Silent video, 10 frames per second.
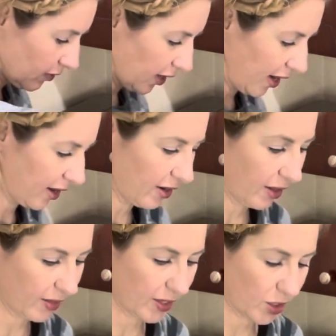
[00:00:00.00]
And
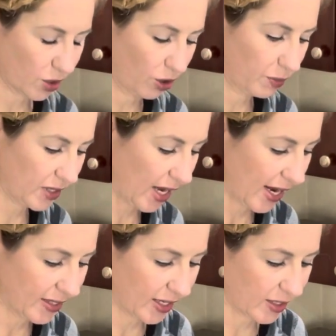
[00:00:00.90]
the scoop
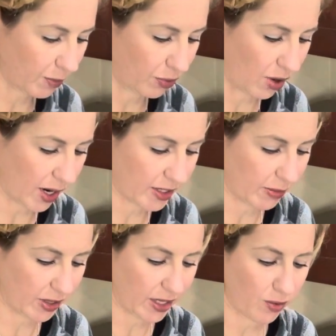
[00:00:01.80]
size is
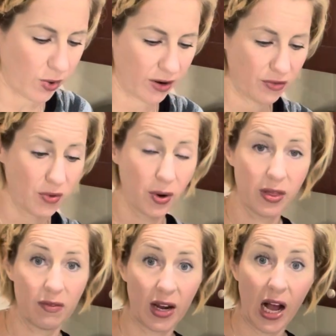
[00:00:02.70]
approximately 1/4
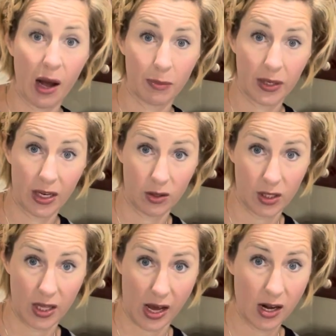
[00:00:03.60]
of a cup. Can you
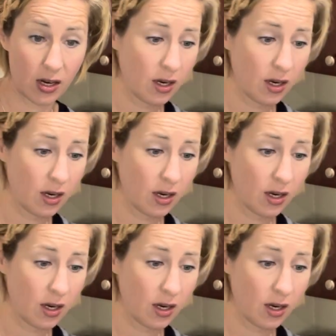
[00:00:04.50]
see that?